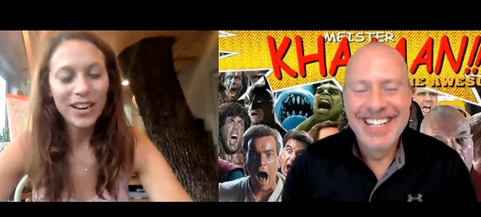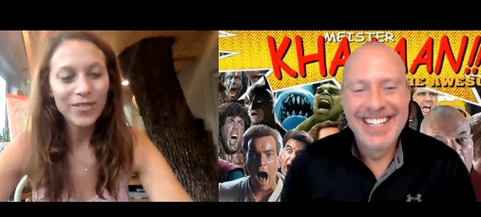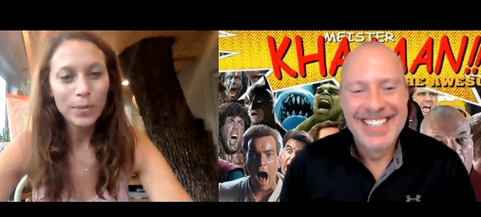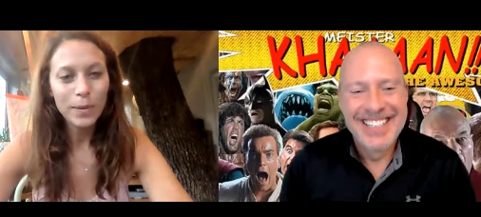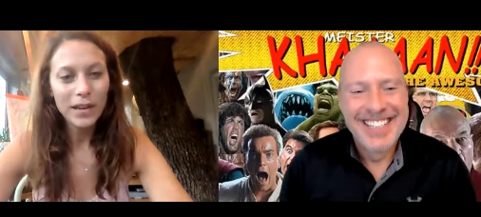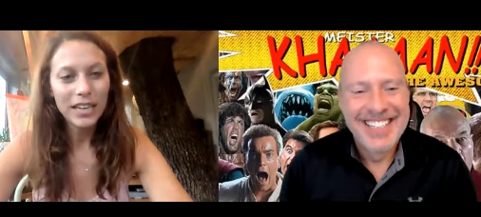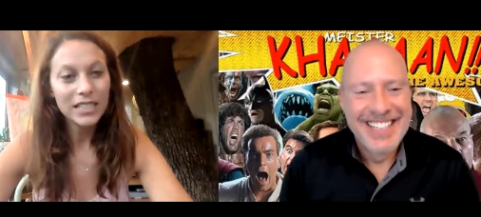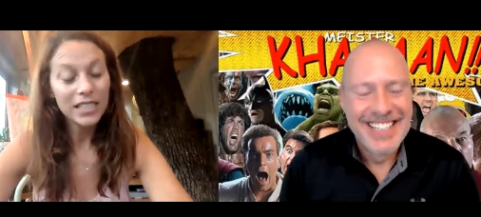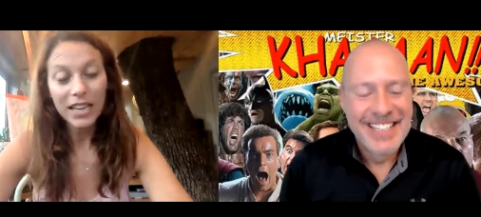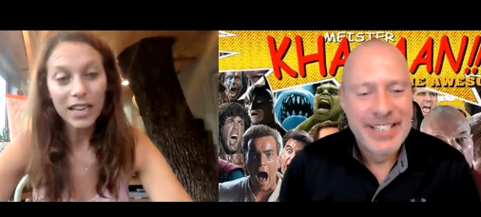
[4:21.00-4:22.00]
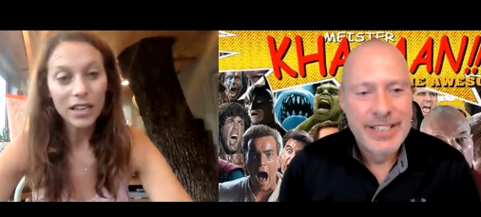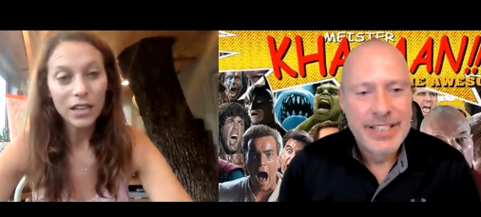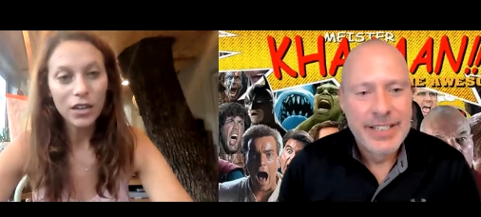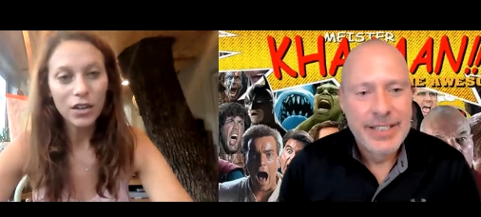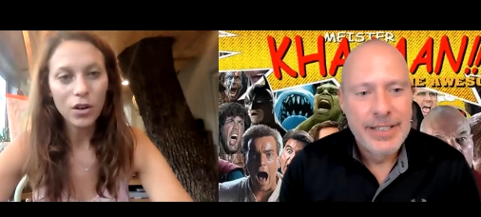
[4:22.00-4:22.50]
Speaker 1: everybody did,
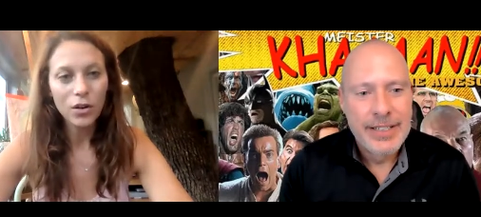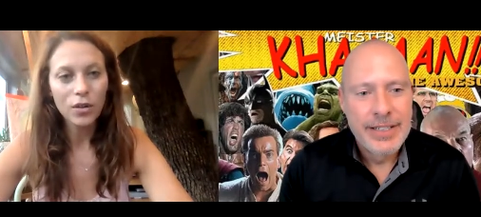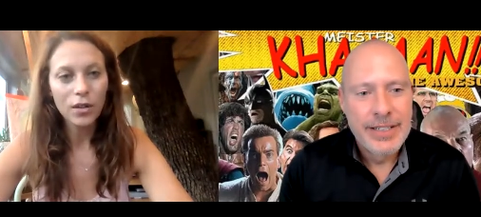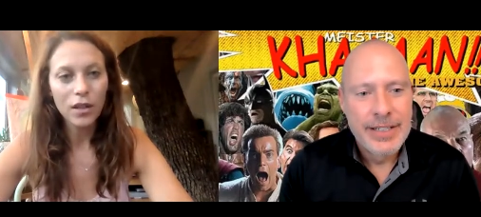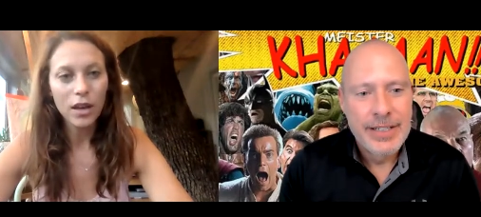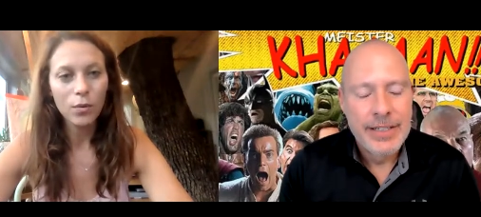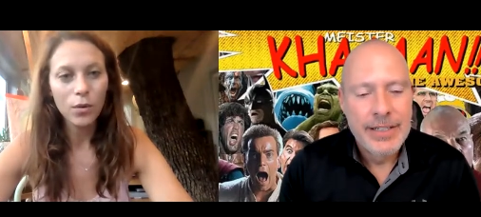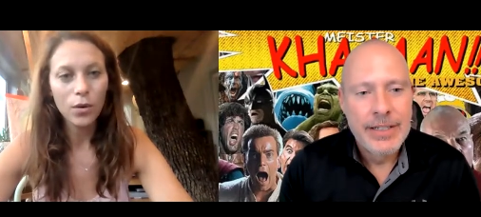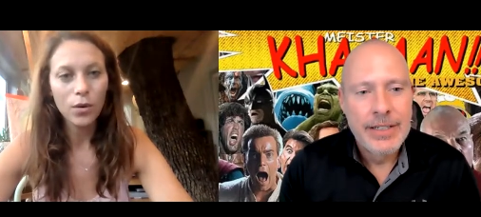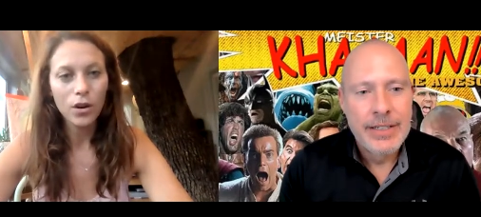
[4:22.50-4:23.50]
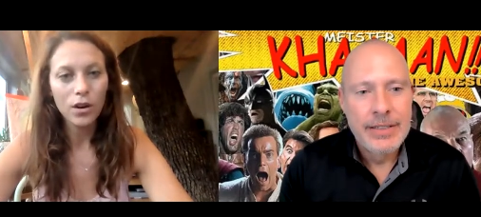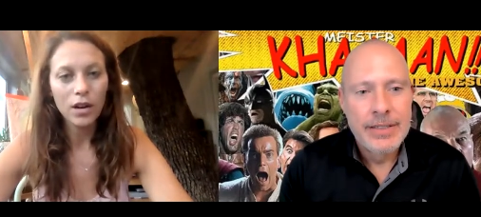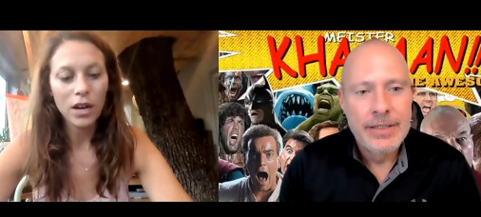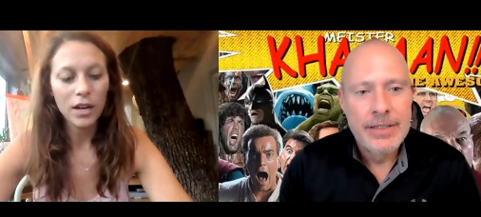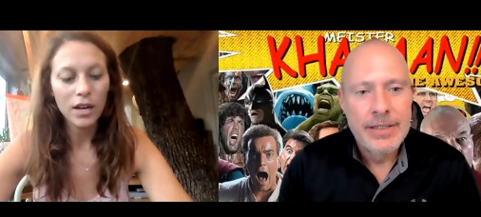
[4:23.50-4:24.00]
you know, and, and we were
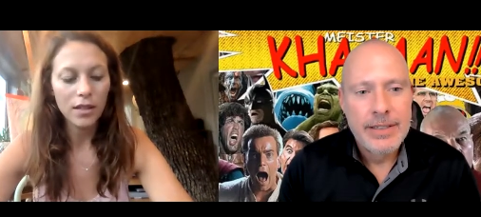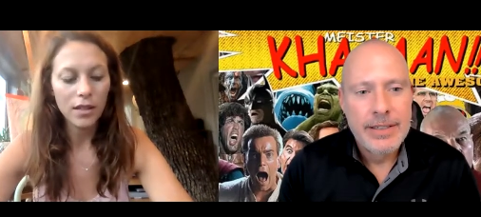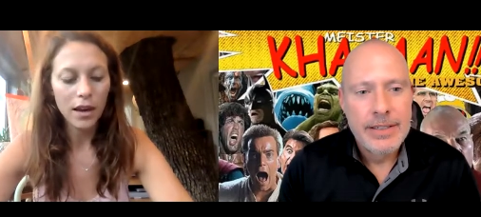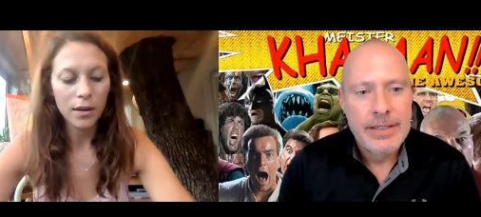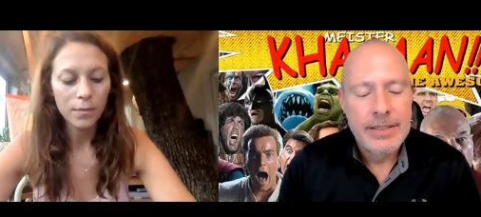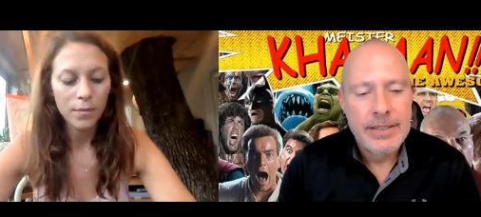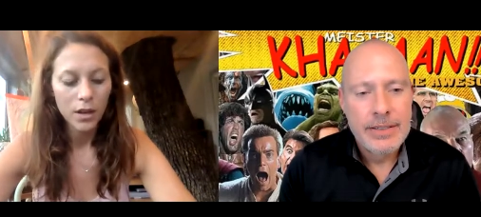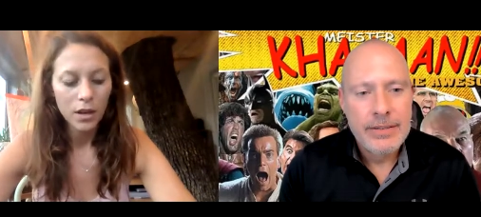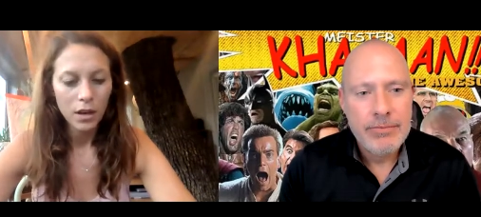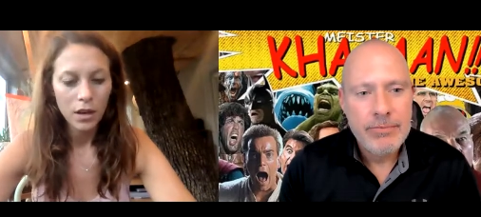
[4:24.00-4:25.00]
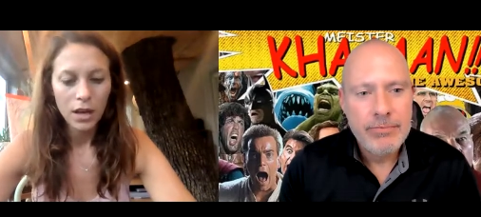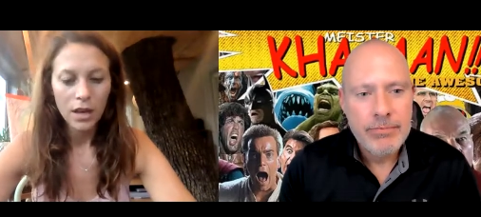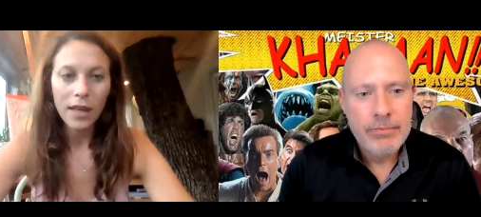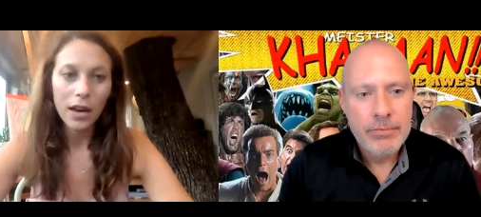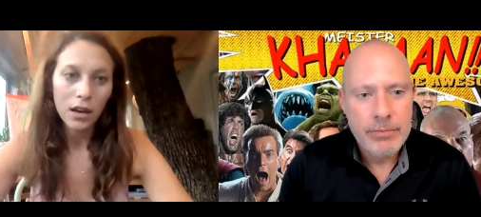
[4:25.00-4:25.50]
kind of in that
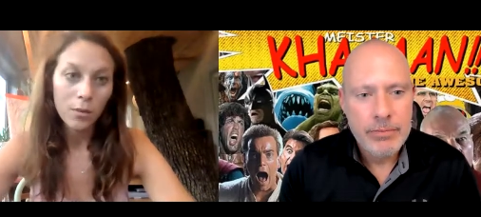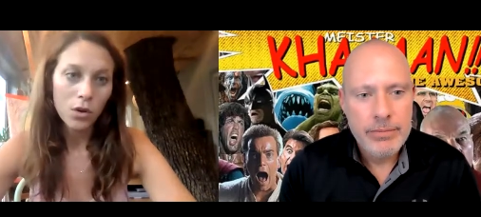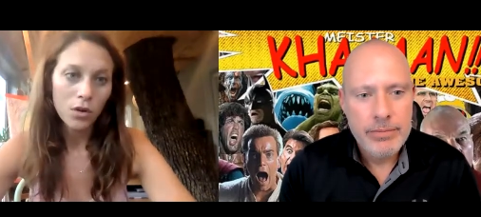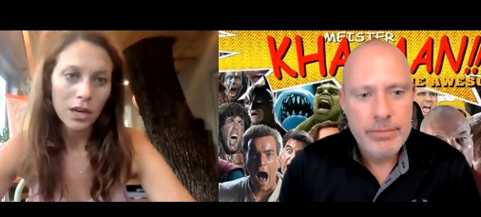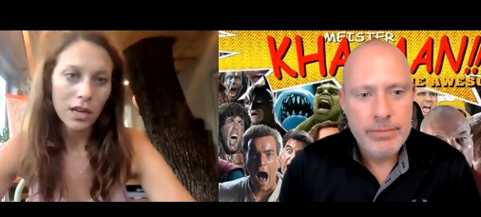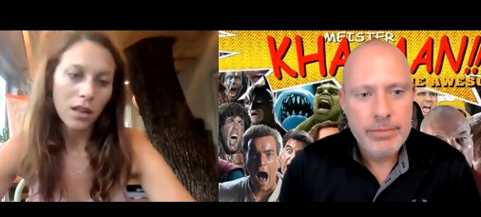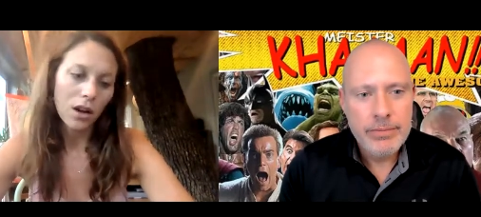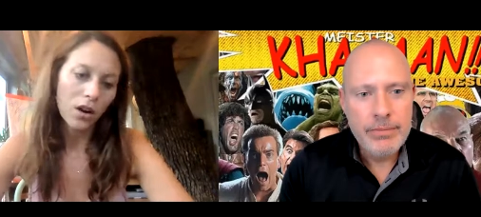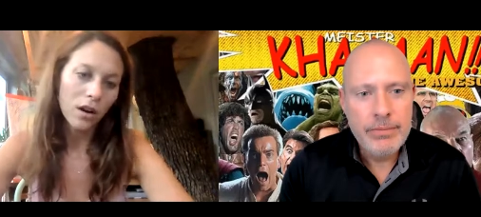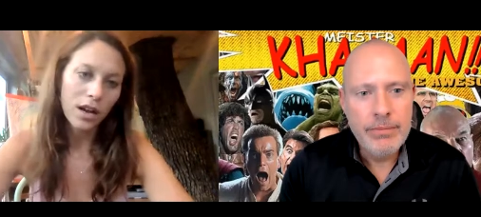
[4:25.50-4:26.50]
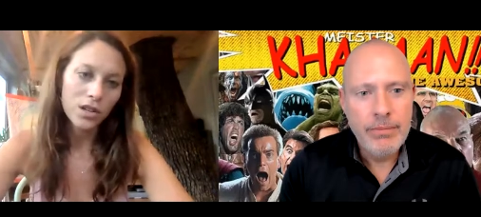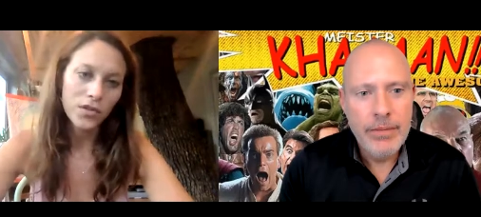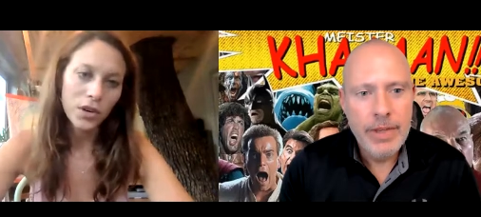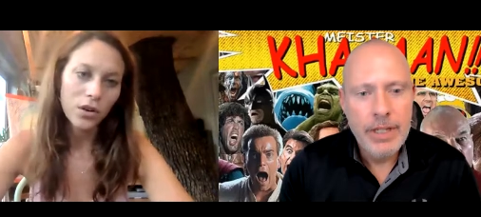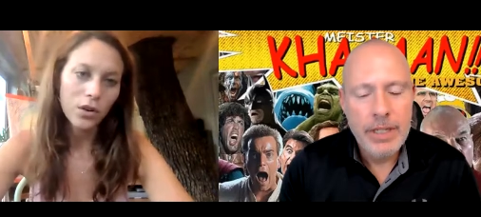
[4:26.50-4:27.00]
in that community there in
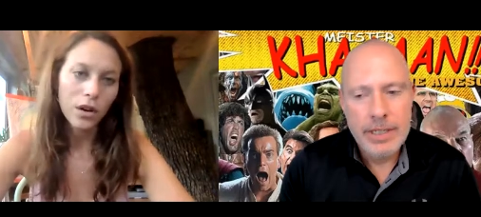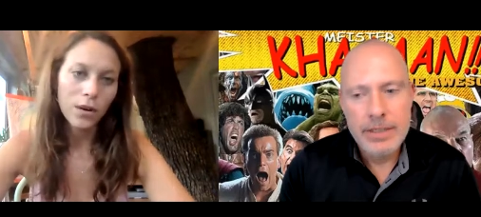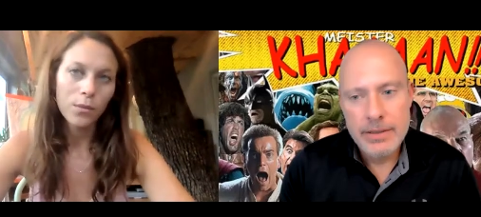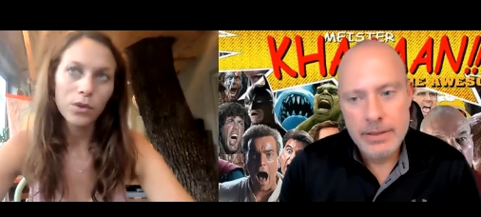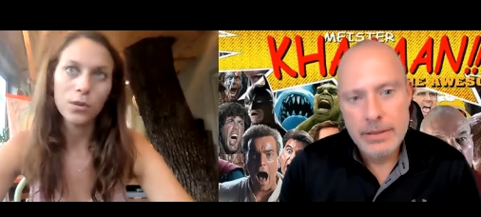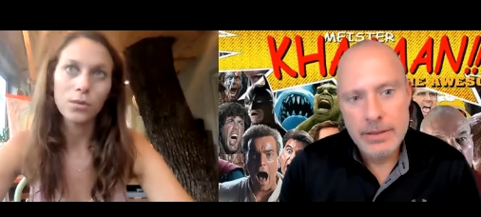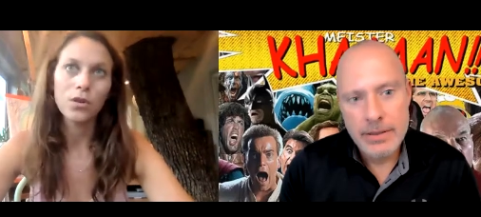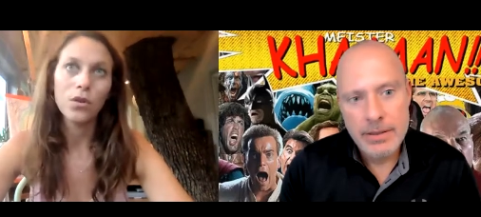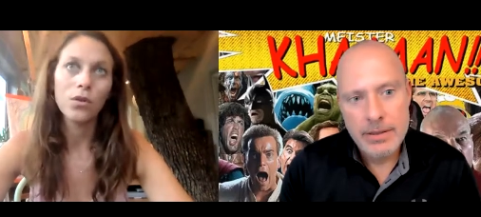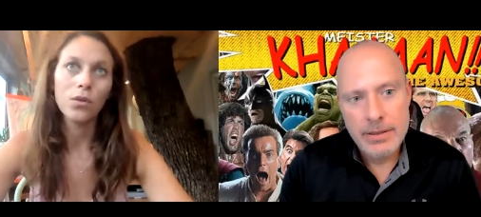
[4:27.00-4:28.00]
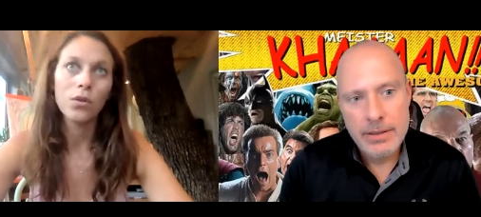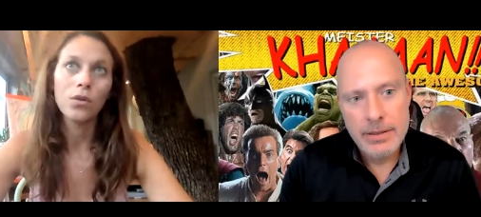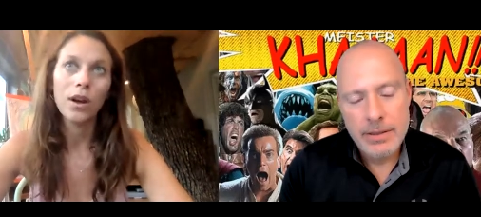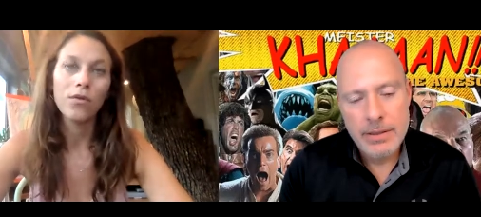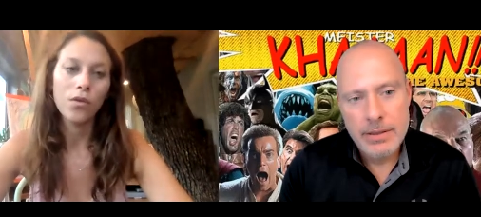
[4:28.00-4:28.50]
Nashville, um, yeah. which i
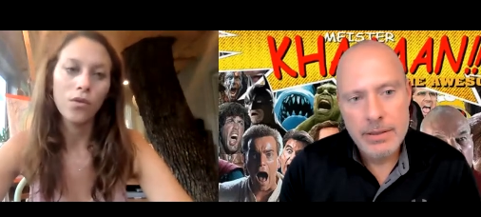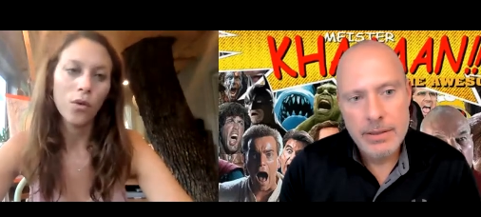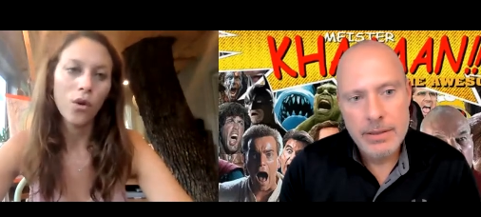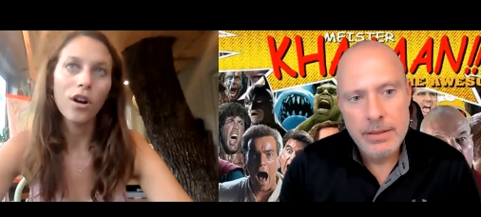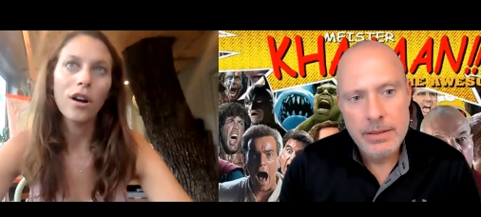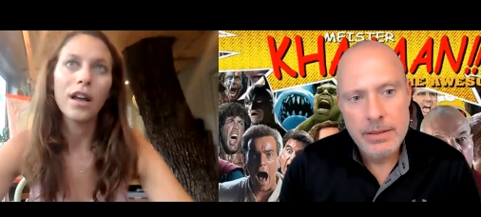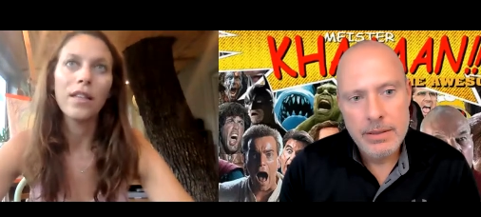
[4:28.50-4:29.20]
grateful for.